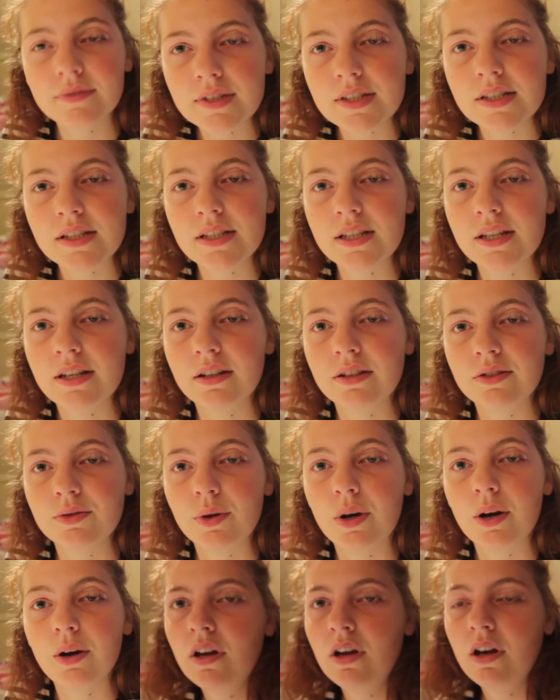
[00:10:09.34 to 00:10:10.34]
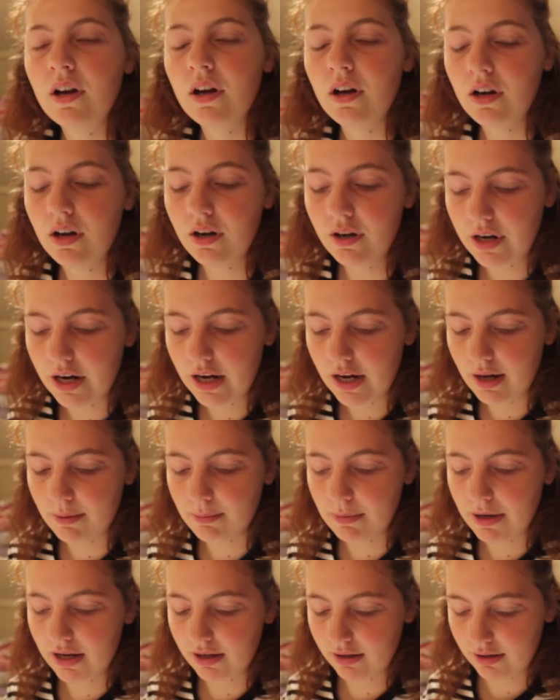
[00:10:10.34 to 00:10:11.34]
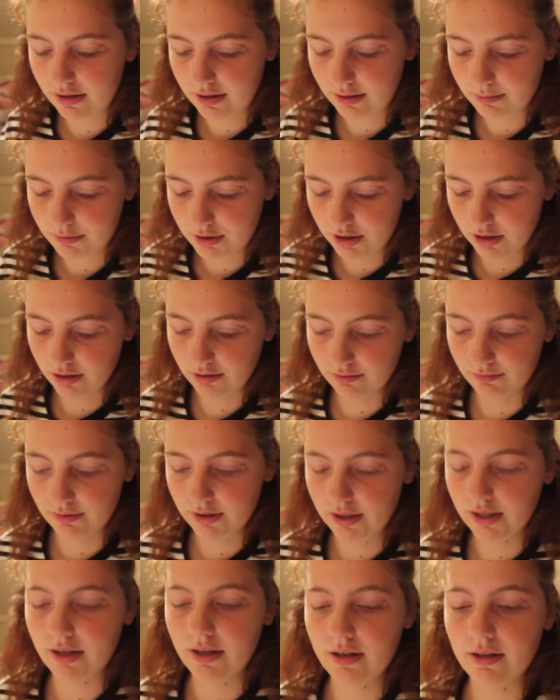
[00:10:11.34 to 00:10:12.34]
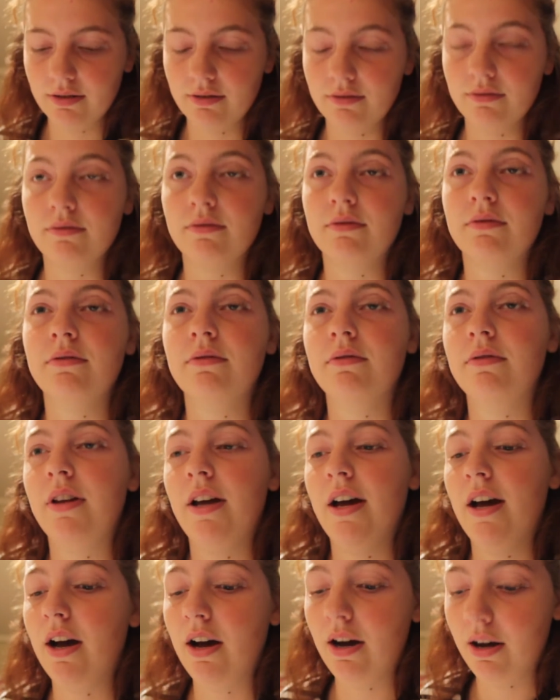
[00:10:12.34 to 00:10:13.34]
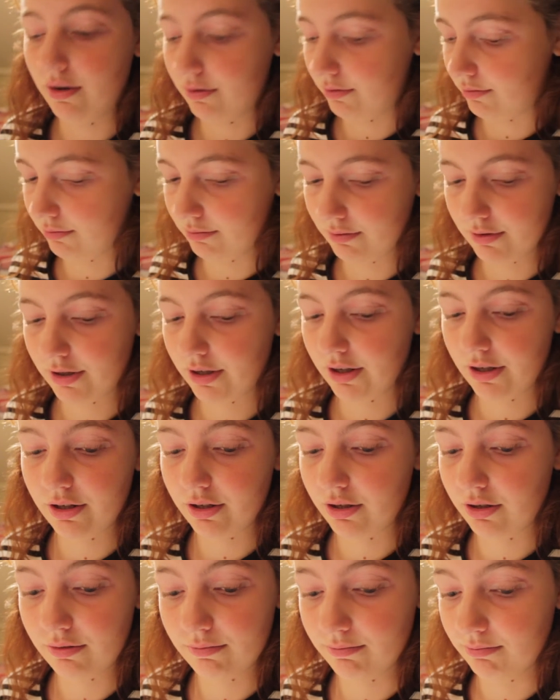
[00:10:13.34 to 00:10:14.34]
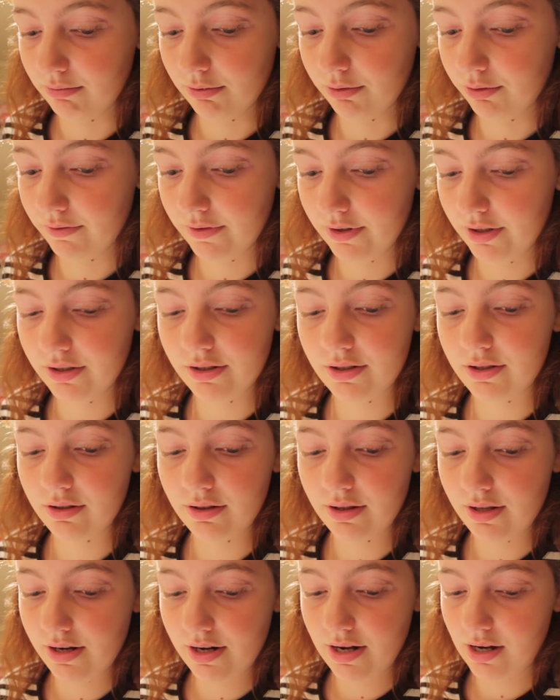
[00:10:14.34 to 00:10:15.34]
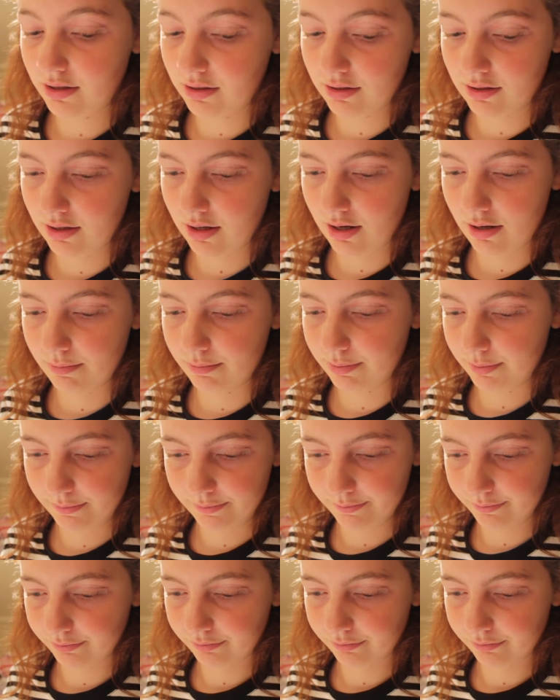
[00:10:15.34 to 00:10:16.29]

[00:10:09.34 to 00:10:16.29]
See you in 12. All right, I'm back, I'm done. And now we're gonna move on to the next step.